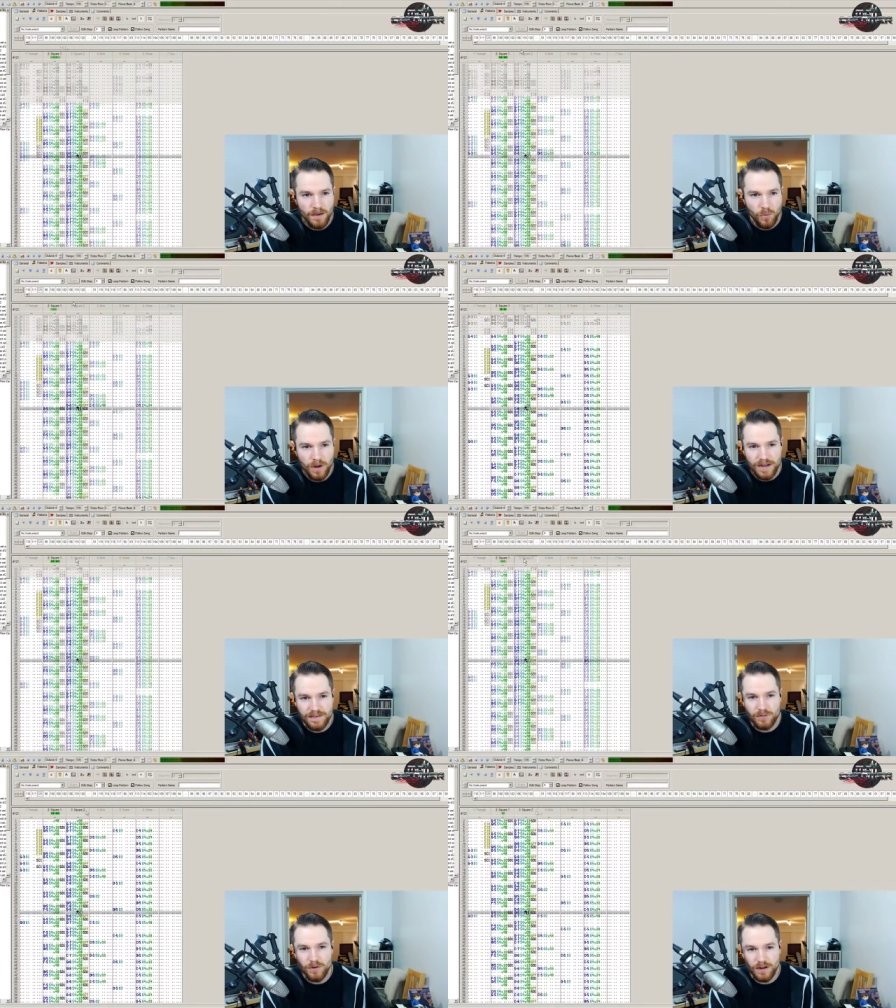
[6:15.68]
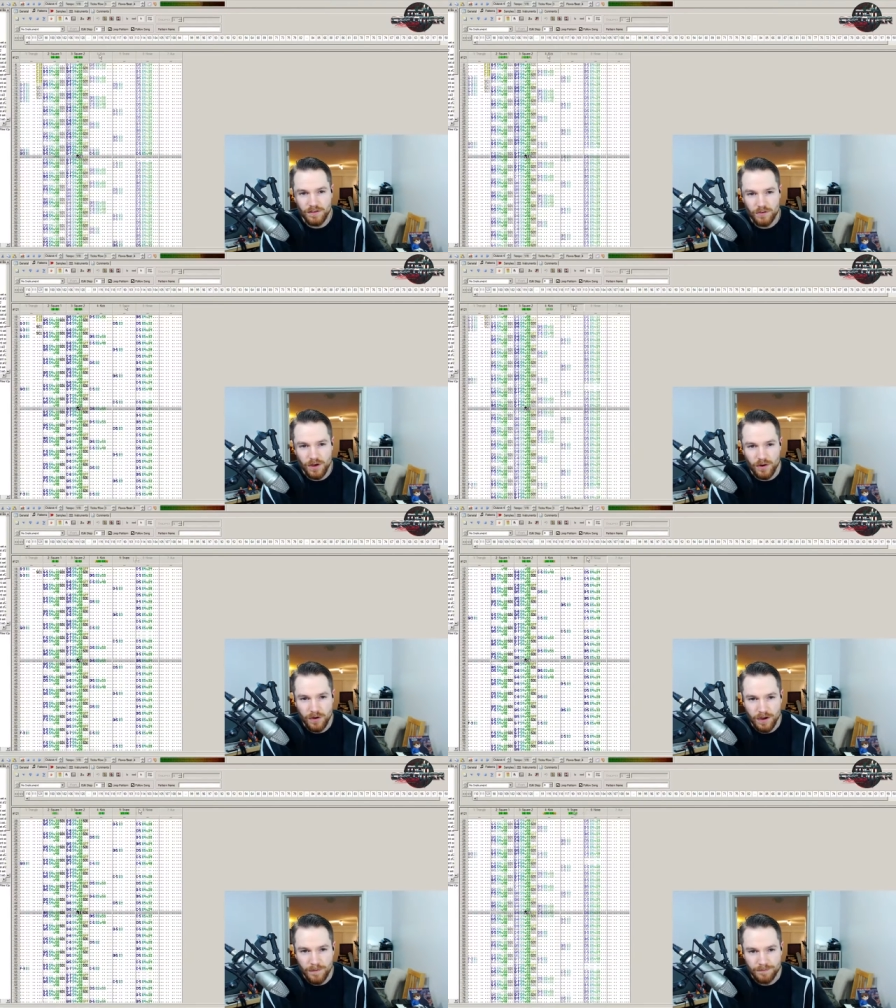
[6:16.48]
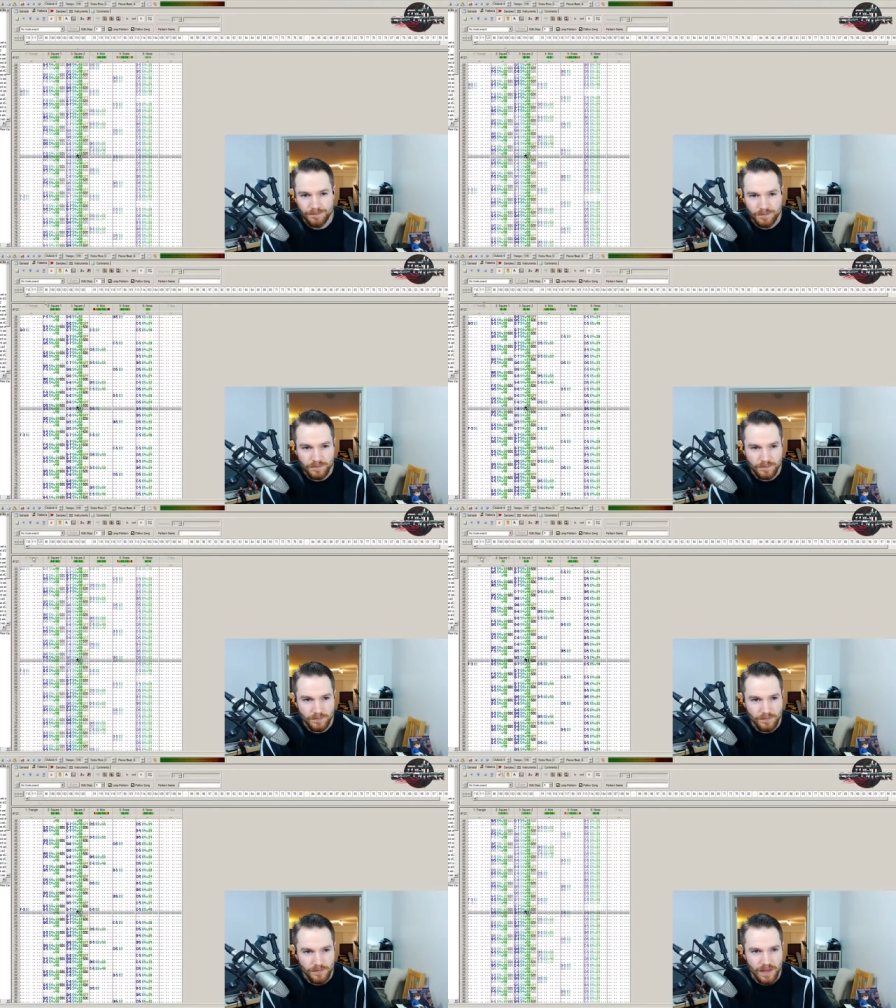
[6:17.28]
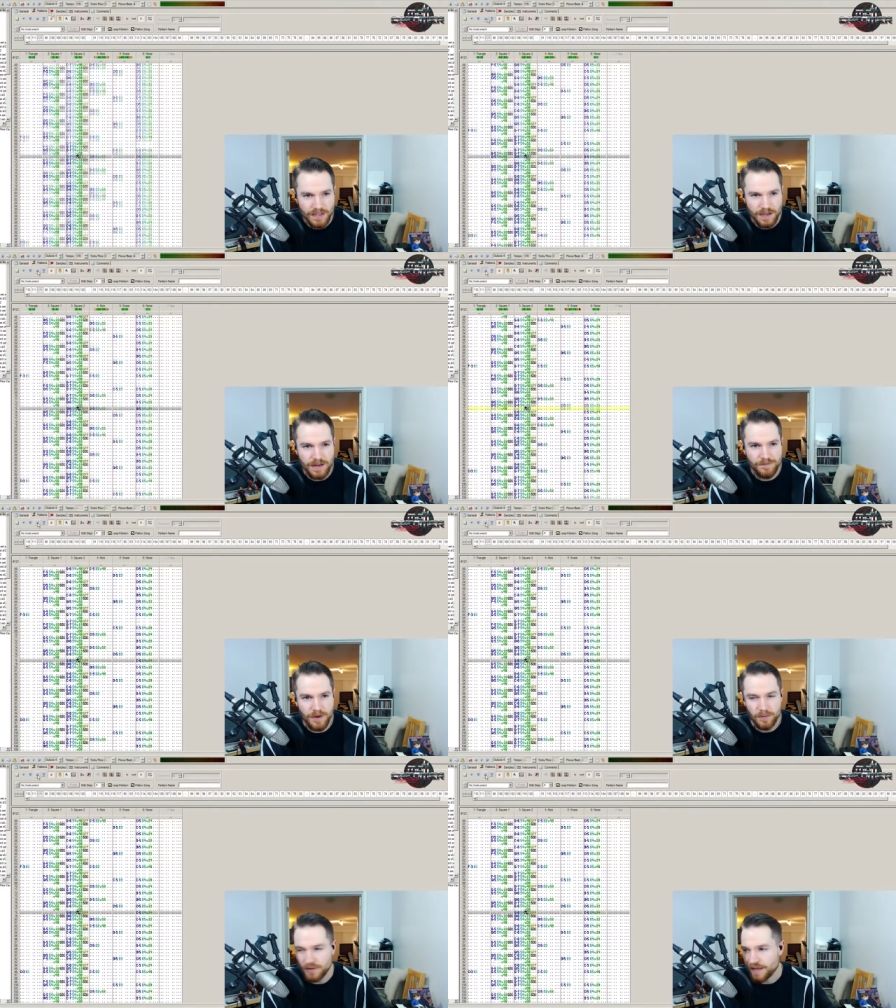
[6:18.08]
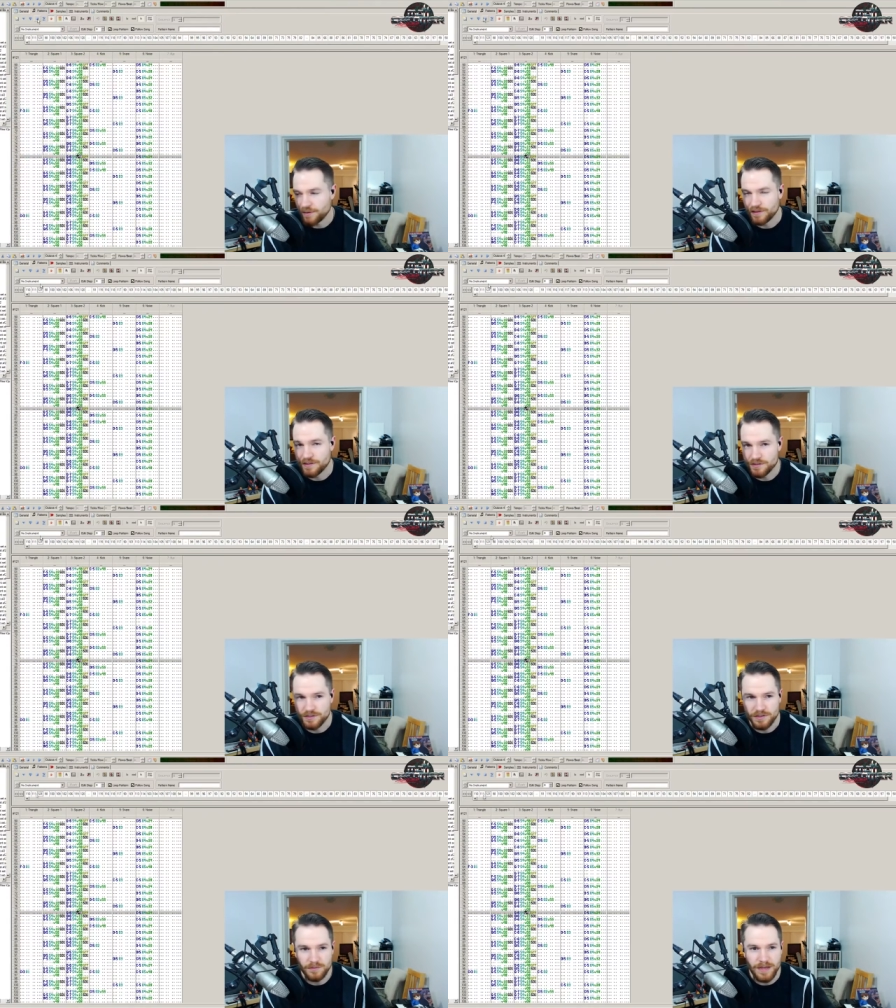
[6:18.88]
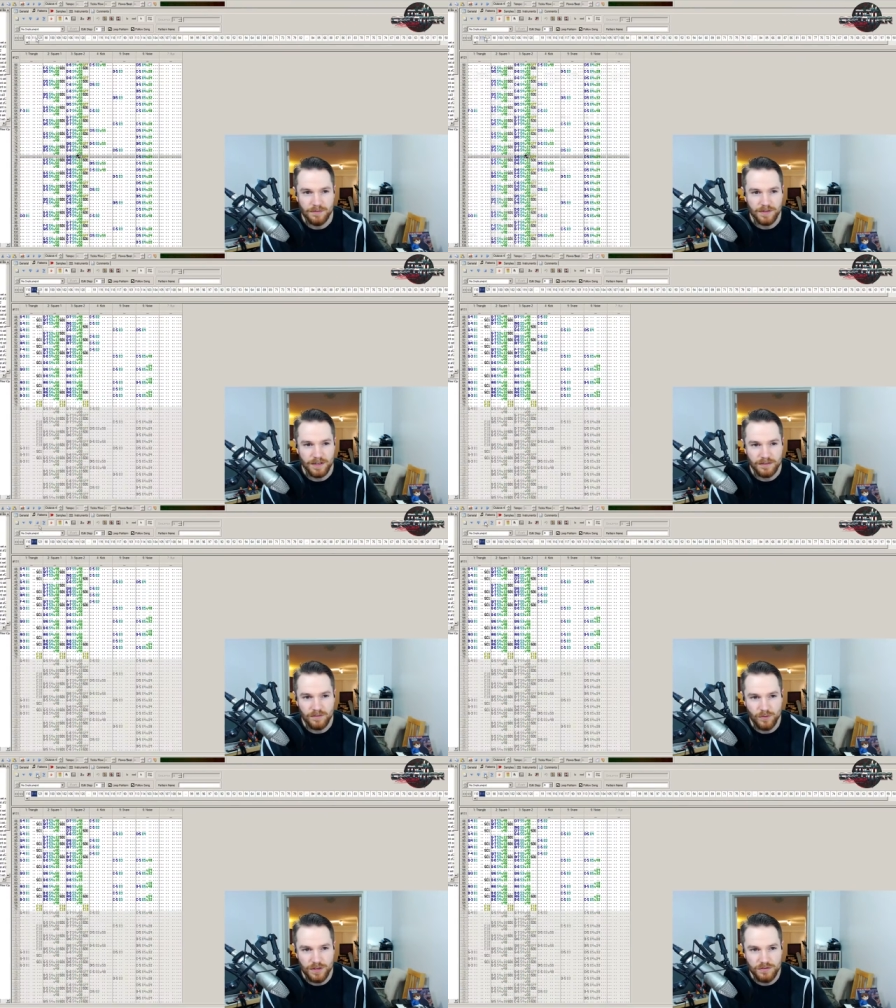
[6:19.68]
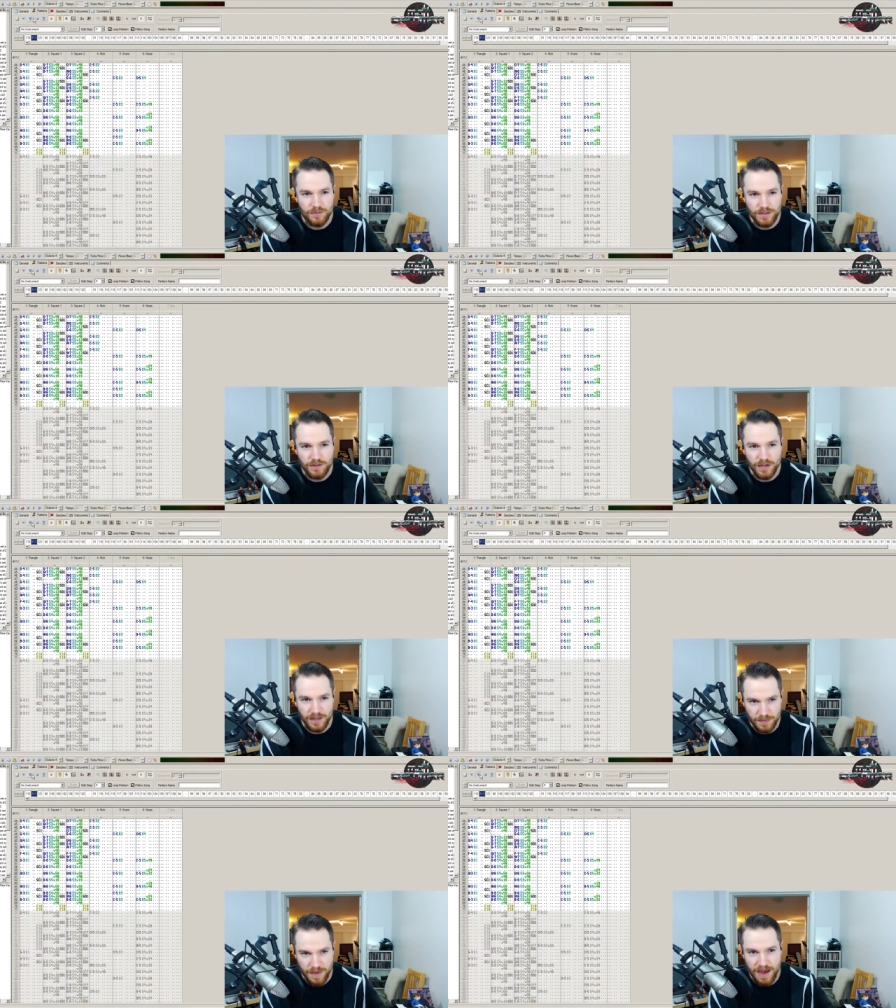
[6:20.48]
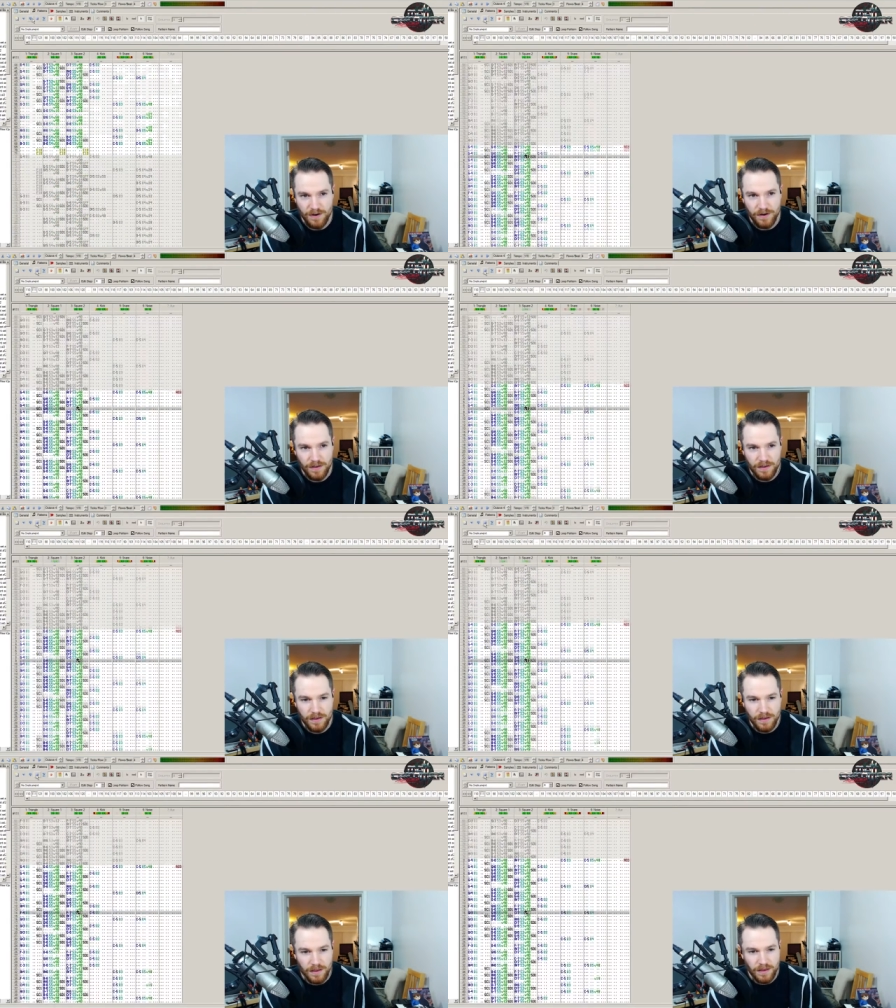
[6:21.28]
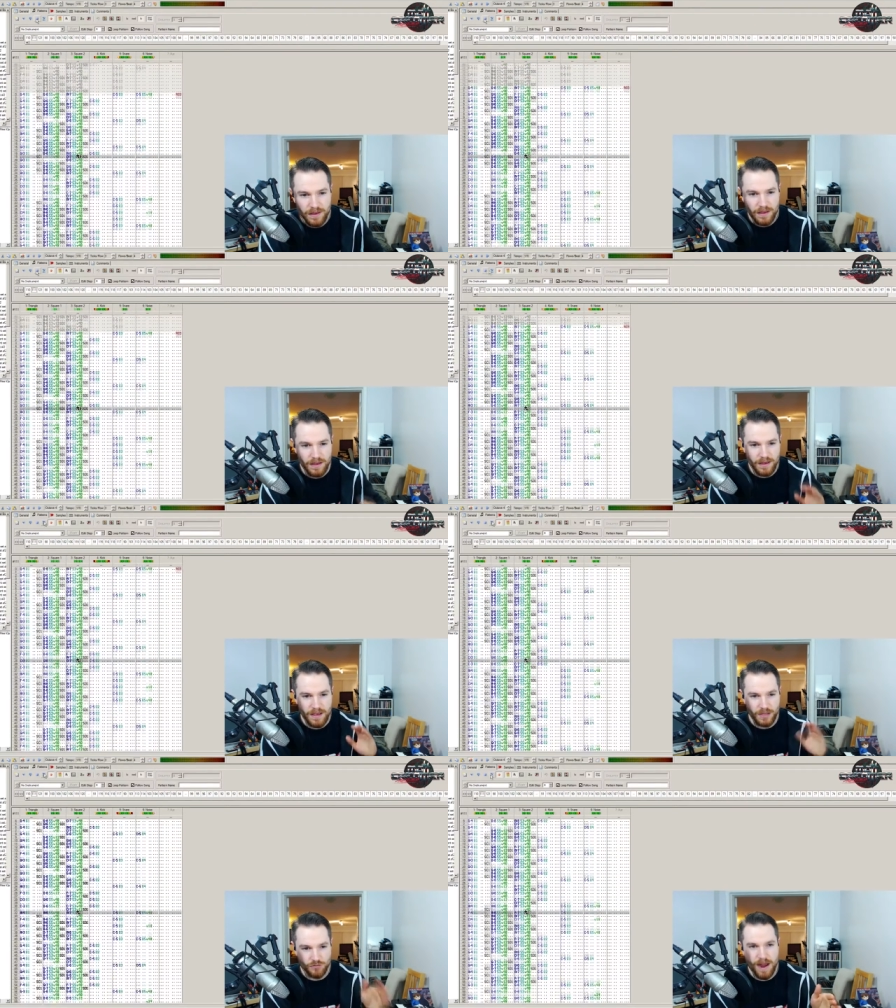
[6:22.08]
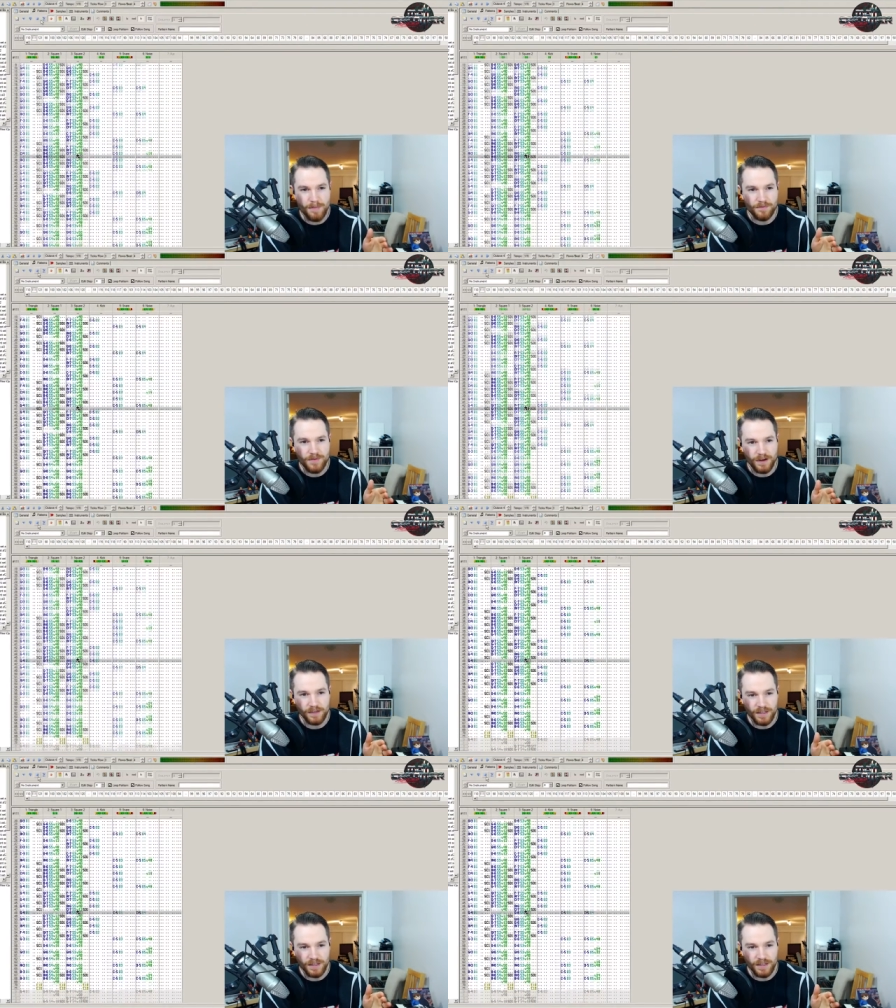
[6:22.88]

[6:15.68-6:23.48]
What I did want to do though, um, it's kind of fun playing with listeners sometimes. Like when you when you look at this pattern, it's rapid fire.